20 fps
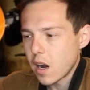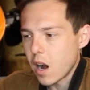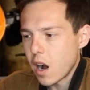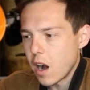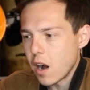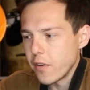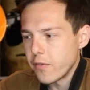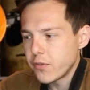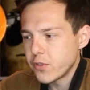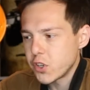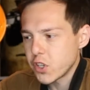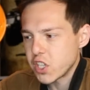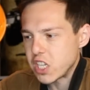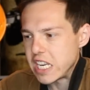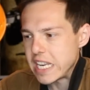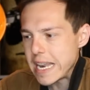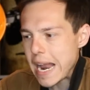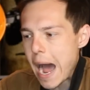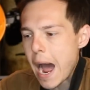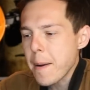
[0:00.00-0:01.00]
of just
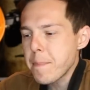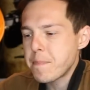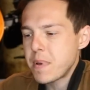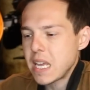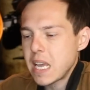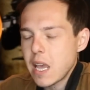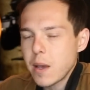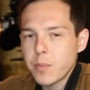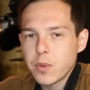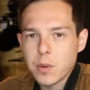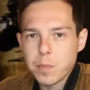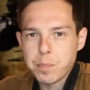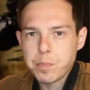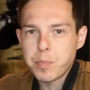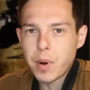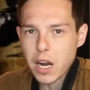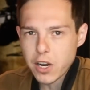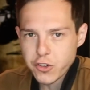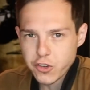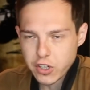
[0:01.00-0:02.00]
not being able to
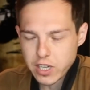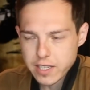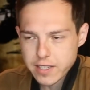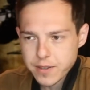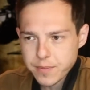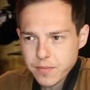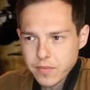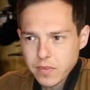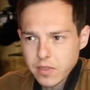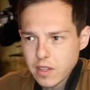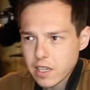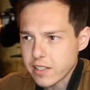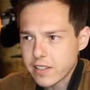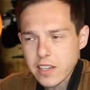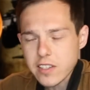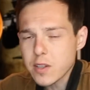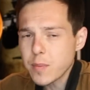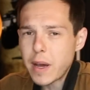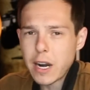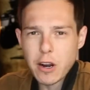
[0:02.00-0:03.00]
budget it
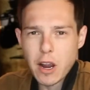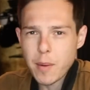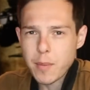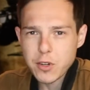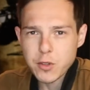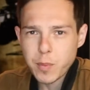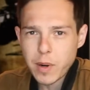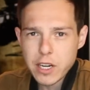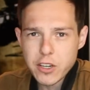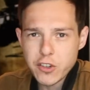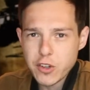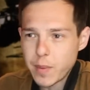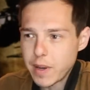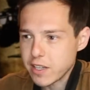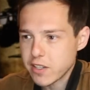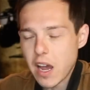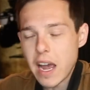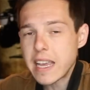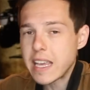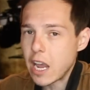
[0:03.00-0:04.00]
doesn't matter how much money she
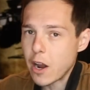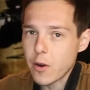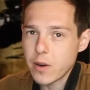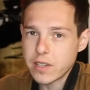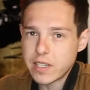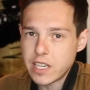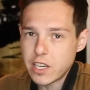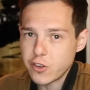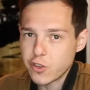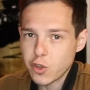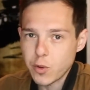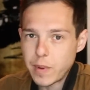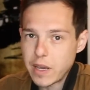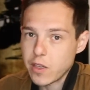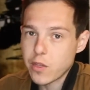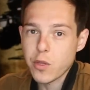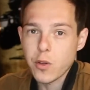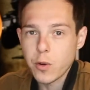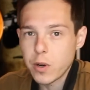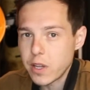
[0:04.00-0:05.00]
makes. I guarantee she'll
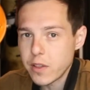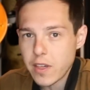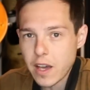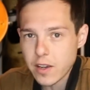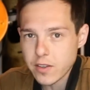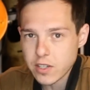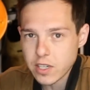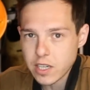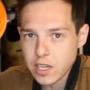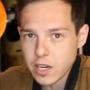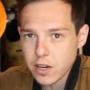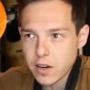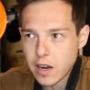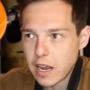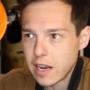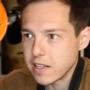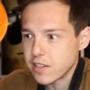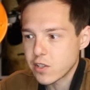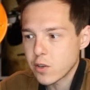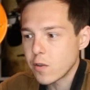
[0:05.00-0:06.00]
make 30,000 a
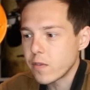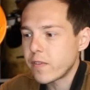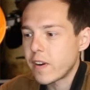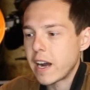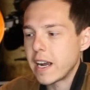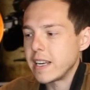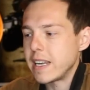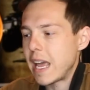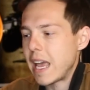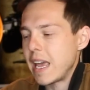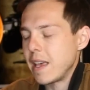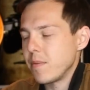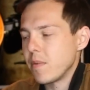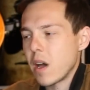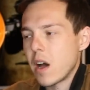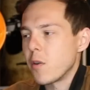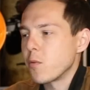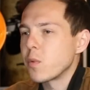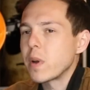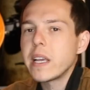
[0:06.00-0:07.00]
year and still find a,
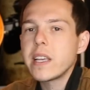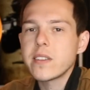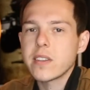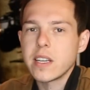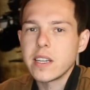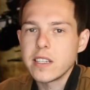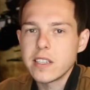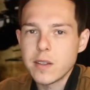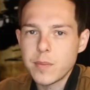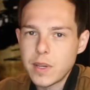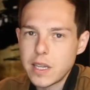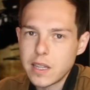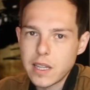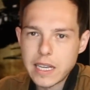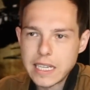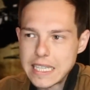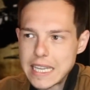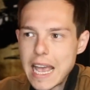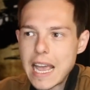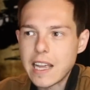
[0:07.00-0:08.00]
a reason to be
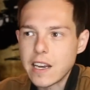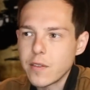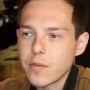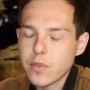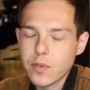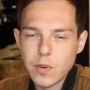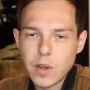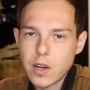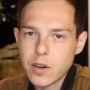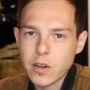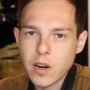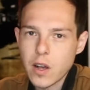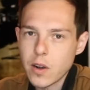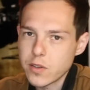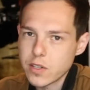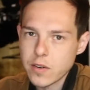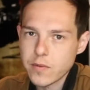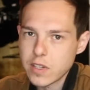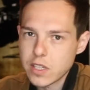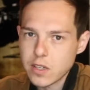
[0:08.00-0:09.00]
like negative
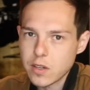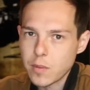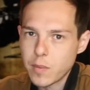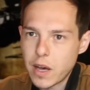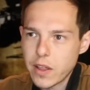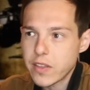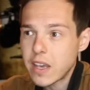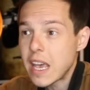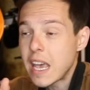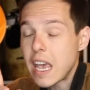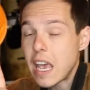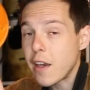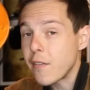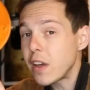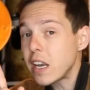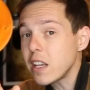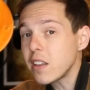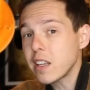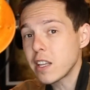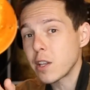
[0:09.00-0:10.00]
$300 every single month.
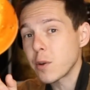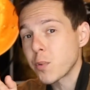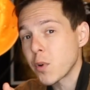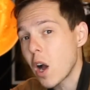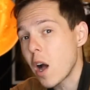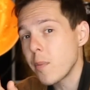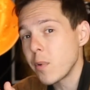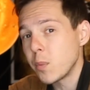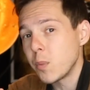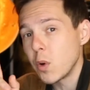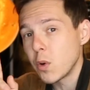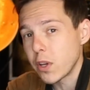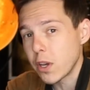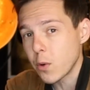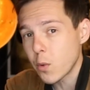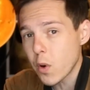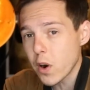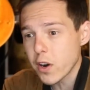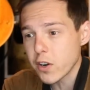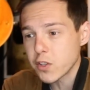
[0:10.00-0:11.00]
If anything, the problem will
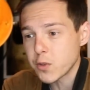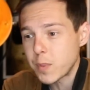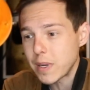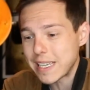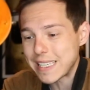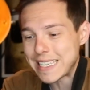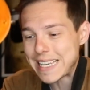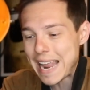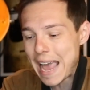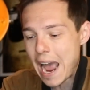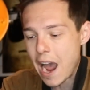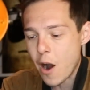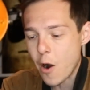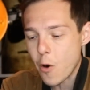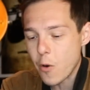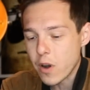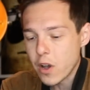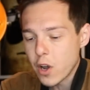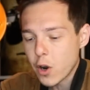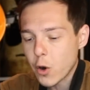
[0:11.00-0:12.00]
get worse because
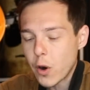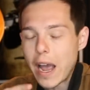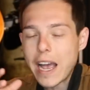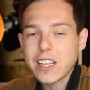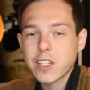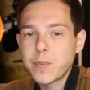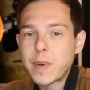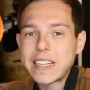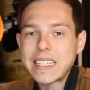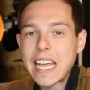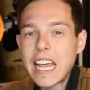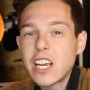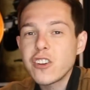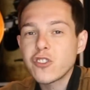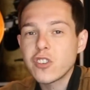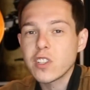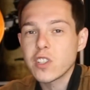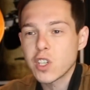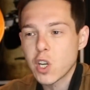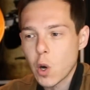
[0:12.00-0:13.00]
now her
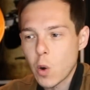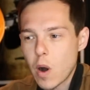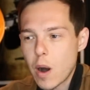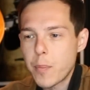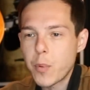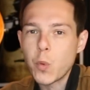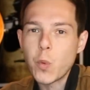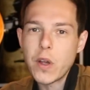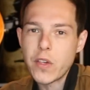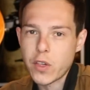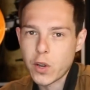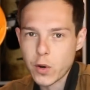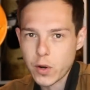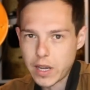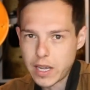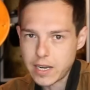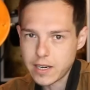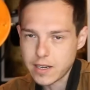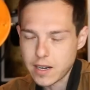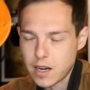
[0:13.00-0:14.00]
expectations go up with
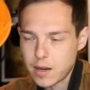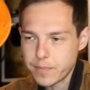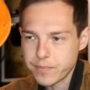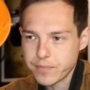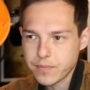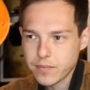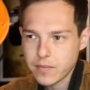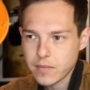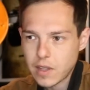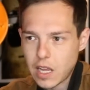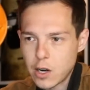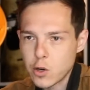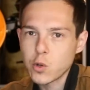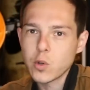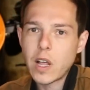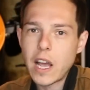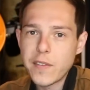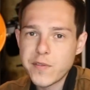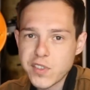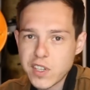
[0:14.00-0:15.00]
her income and
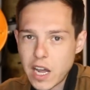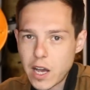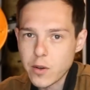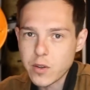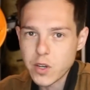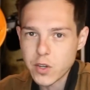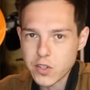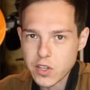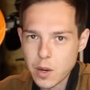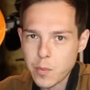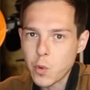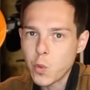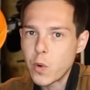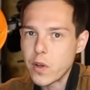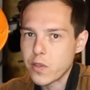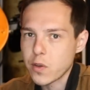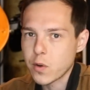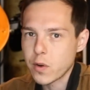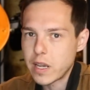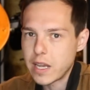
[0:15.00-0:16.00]
her lifestyle goes up
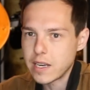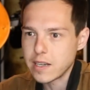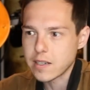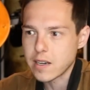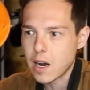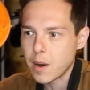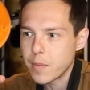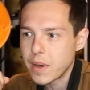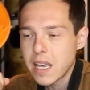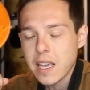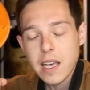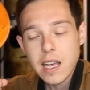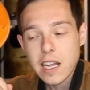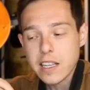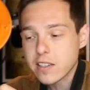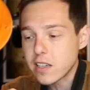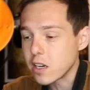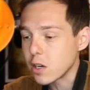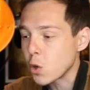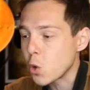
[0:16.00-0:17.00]
with her income.
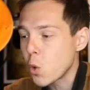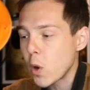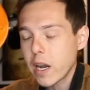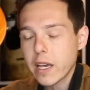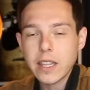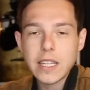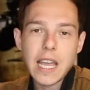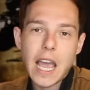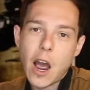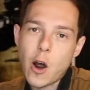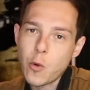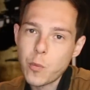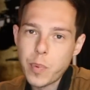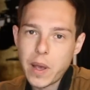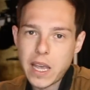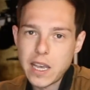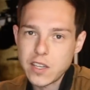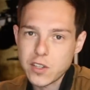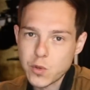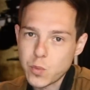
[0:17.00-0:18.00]
It's gonna quickly
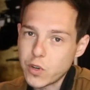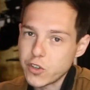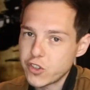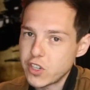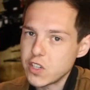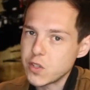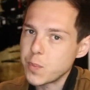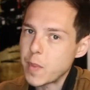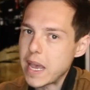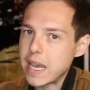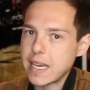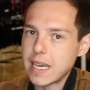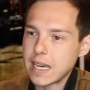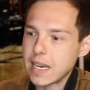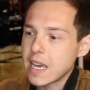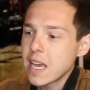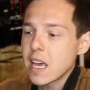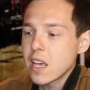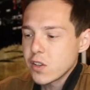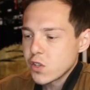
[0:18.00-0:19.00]
outpace what she's
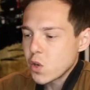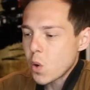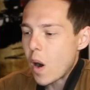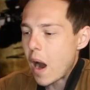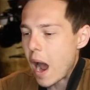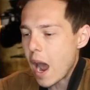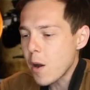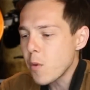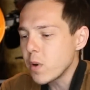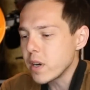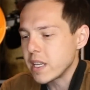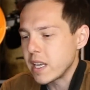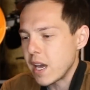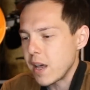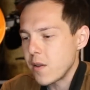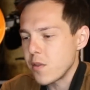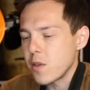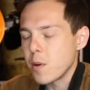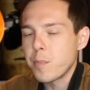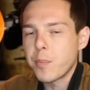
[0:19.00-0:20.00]
making. So I would
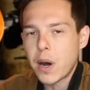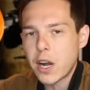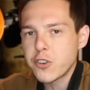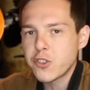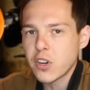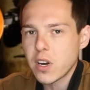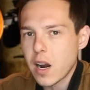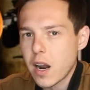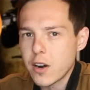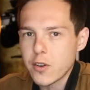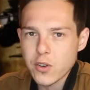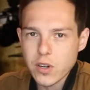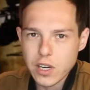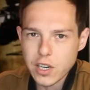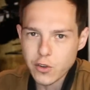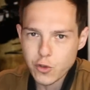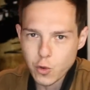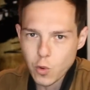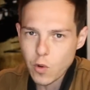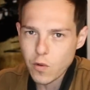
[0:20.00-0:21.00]
get the budget under
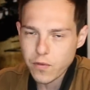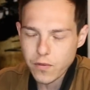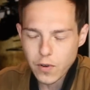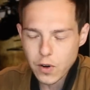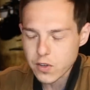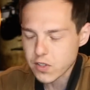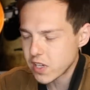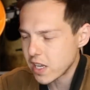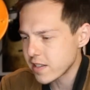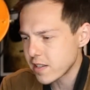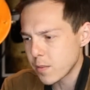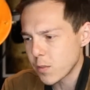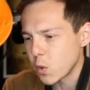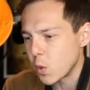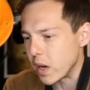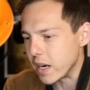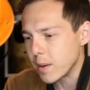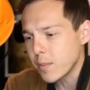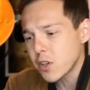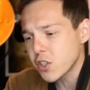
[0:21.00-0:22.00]
control first. That's number
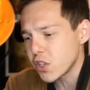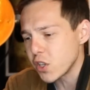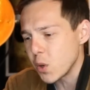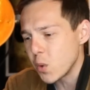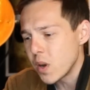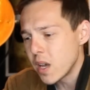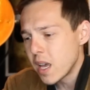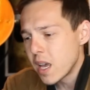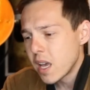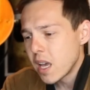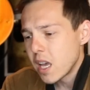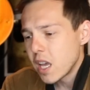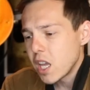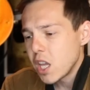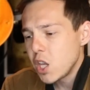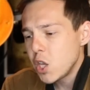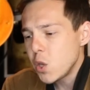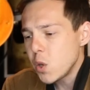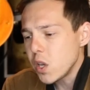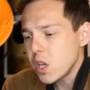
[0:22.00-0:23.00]
one. Number two,
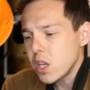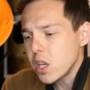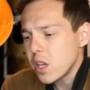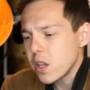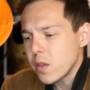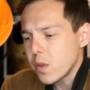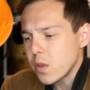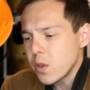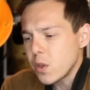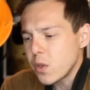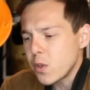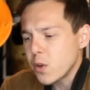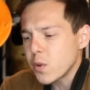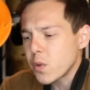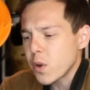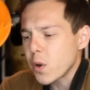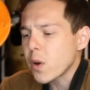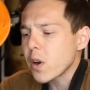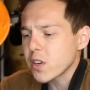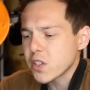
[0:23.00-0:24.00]
there,
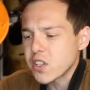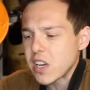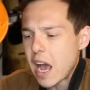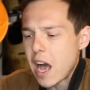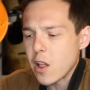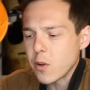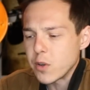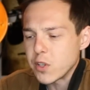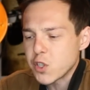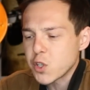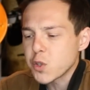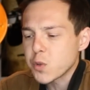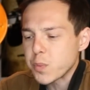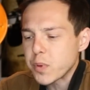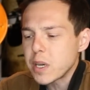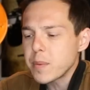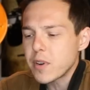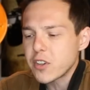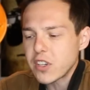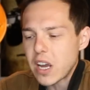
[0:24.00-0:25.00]
there are salaries. There's
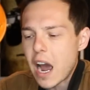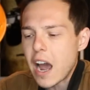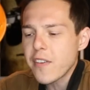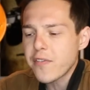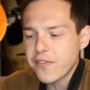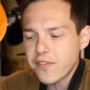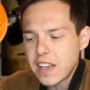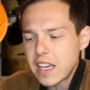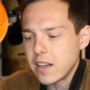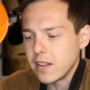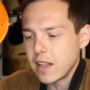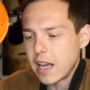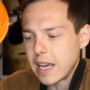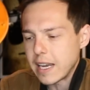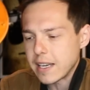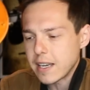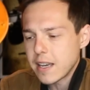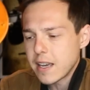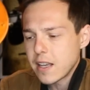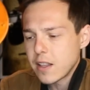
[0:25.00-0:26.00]
pretty much, I feel
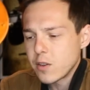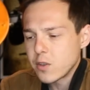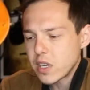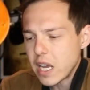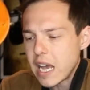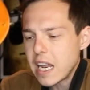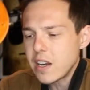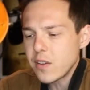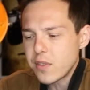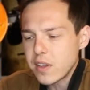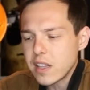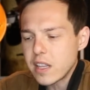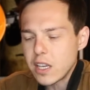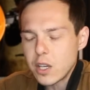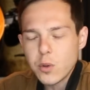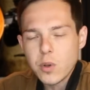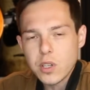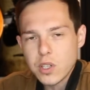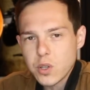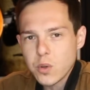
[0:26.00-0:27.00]
like, there's anything
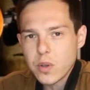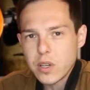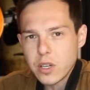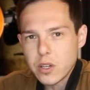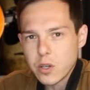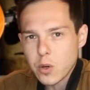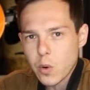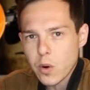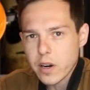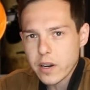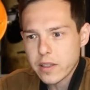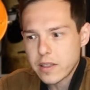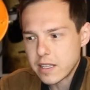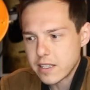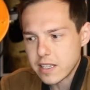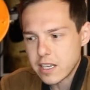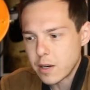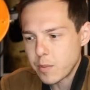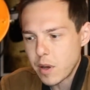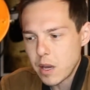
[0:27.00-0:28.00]
that you can do in New York
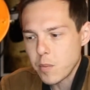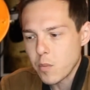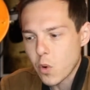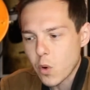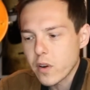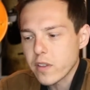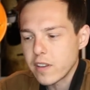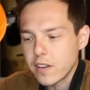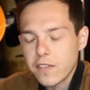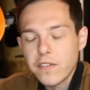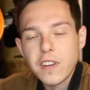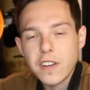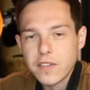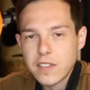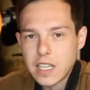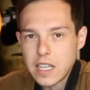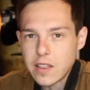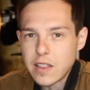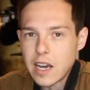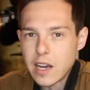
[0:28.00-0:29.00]
that's going to pay more than
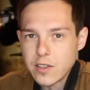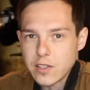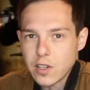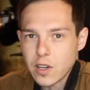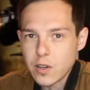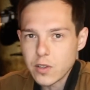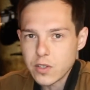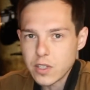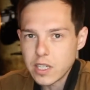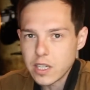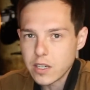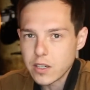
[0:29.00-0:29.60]
$15,000 a